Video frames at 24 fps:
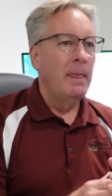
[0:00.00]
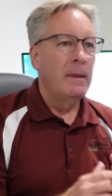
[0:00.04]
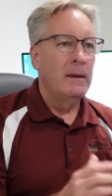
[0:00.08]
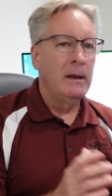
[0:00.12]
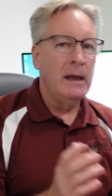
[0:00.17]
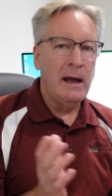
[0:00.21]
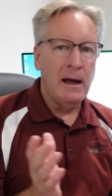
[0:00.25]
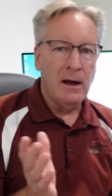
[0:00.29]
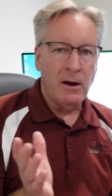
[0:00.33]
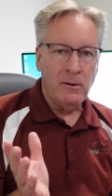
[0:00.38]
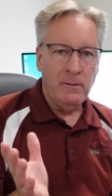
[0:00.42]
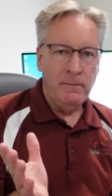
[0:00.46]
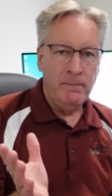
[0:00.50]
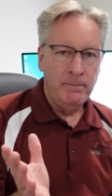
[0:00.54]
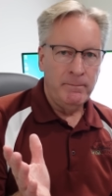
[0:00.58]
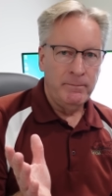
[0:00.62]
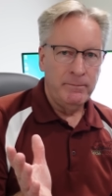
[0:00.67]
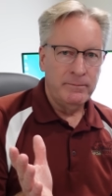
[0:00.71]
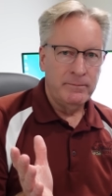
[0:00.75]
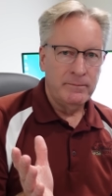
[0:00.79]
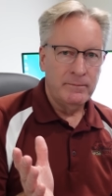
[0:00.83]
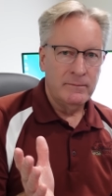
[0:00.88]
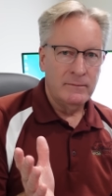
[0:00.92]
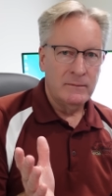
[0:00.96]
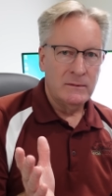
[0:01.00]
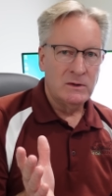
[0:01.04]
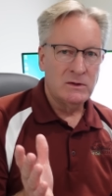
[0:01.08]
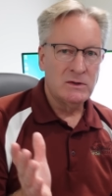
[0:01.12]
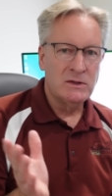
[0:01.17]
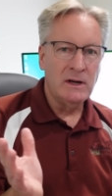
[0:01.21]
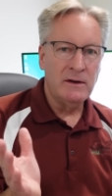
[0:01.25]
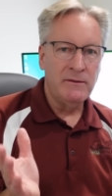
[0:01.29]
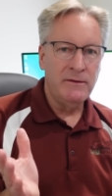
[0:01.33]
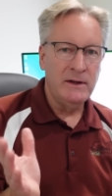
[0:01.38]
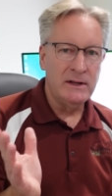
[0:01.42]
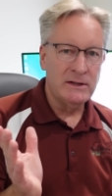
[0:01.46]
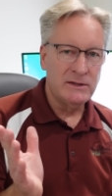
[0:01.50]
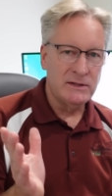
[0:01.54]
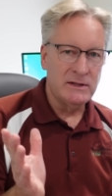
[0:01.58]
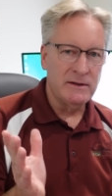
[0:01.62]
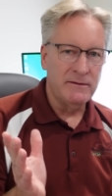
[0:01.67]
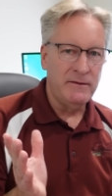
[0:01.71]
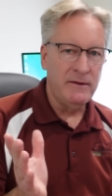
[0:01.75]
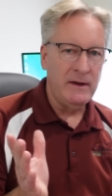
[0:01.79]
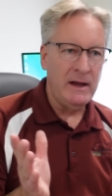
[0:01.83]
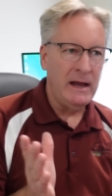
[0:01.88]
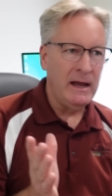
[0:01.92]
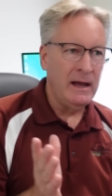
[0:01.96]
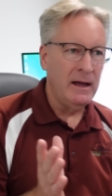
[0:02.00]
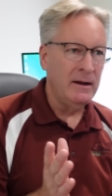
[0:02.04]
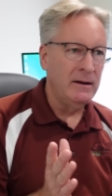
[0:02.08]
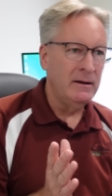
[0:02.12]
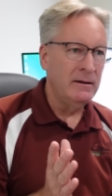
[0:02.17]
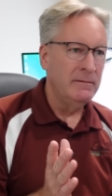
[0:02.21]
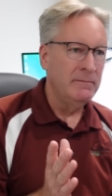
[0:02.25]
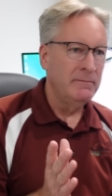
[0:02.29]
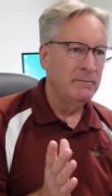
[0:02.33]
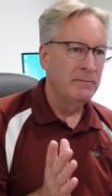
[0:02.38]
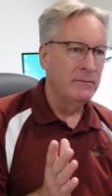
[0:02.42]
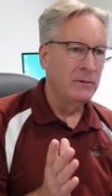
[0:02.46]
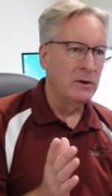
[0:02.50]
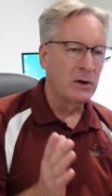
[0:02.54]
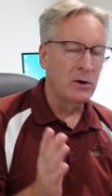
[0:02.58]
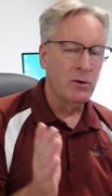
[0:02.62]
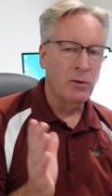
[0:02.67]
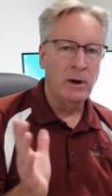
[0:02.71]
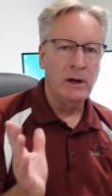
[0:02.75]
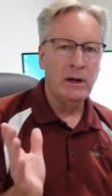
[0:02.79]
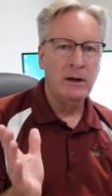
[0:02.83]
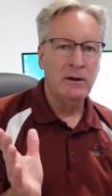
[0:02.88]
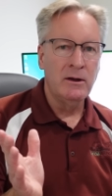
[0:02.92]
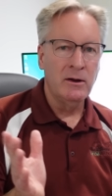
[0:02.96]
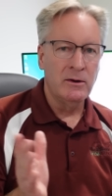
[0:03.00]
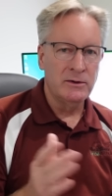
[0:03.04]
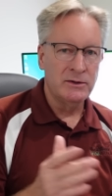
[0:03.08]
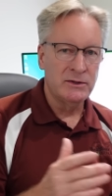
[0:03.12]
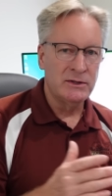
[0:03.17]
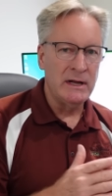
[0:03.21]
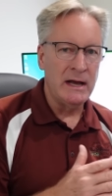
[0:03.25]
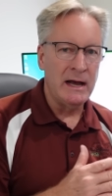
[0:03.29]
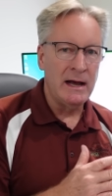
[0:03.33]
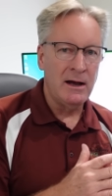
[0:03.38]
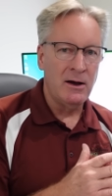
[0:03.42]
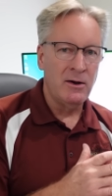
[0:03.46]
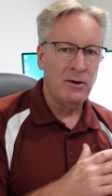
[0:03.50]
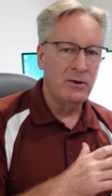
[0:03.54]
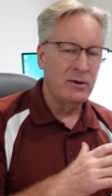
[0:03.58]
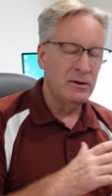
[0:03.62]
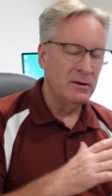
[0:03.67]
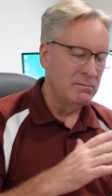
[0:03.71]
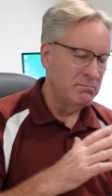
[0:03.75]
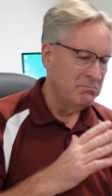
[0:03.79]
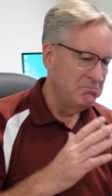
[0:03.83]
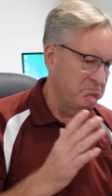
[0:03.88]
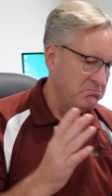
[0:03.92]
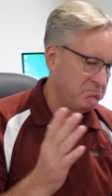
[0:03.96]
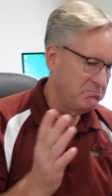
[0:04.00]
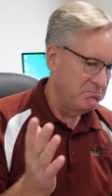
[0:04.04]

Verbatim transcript: Now, stuff hits the fan, the grid goes down,